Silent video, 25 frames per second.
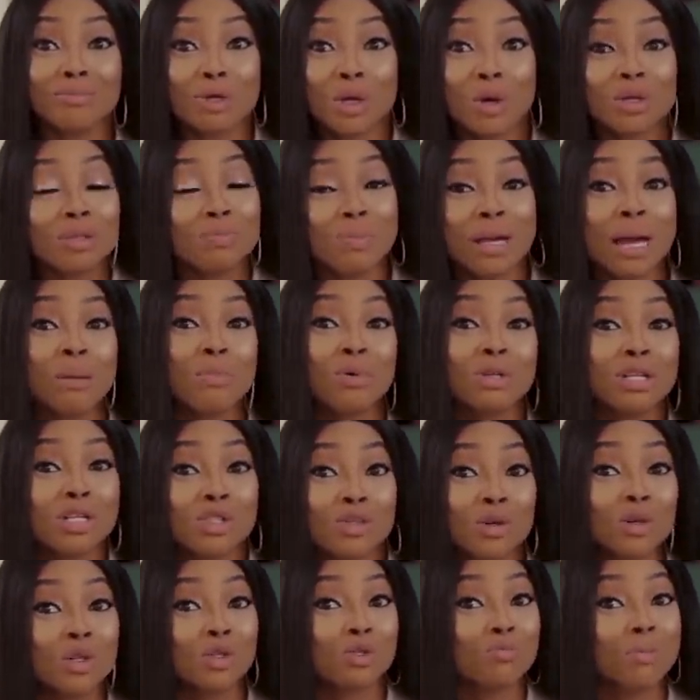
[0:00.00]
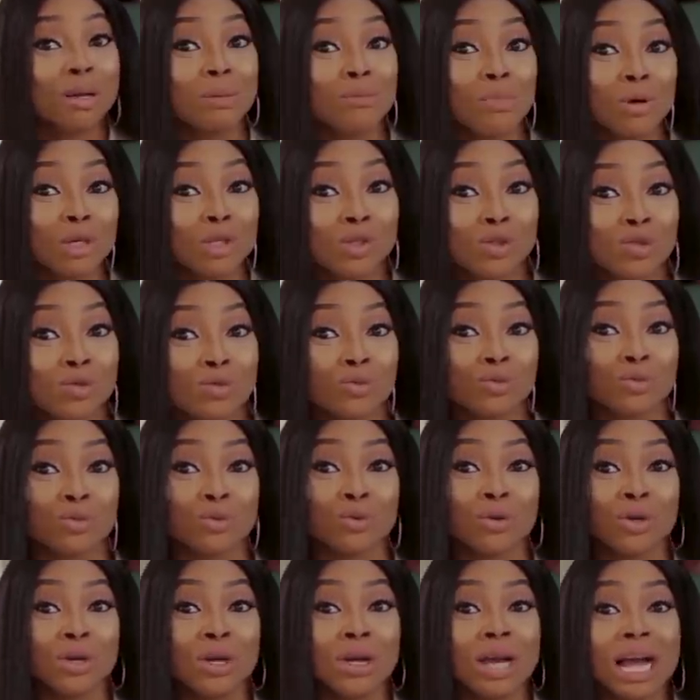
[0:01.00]
Because me, I'm only trying to make money
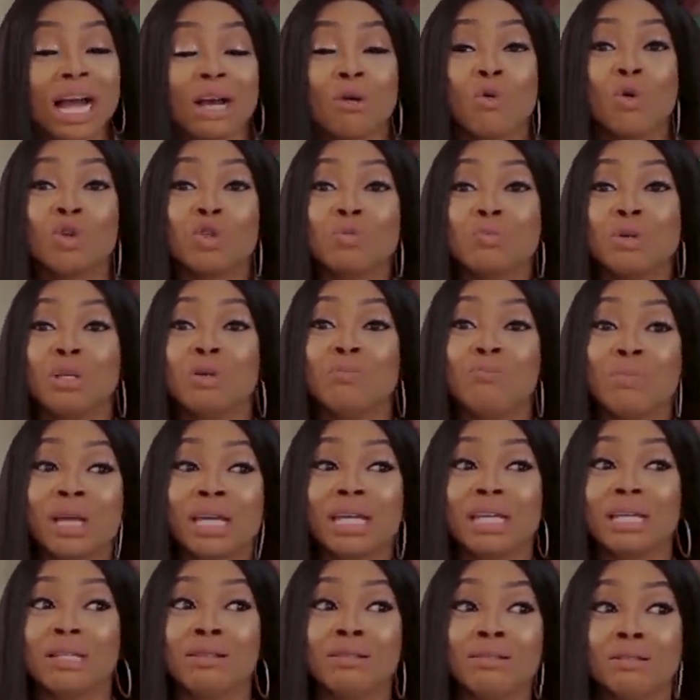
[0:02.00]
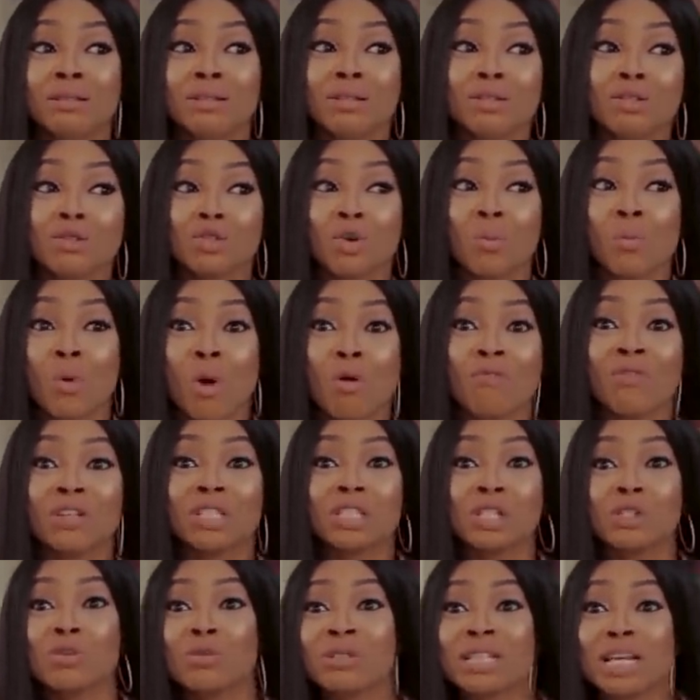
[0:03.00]
too. I want to be making some
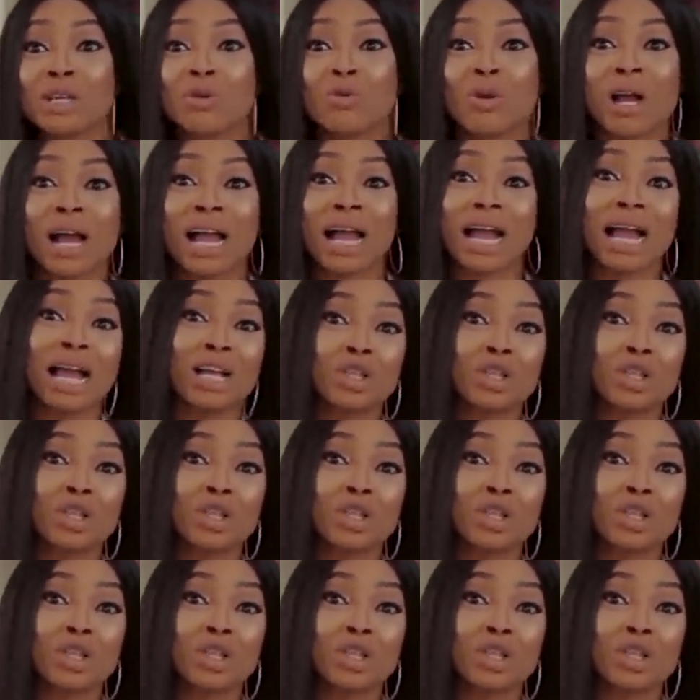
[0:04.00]
conversations that you can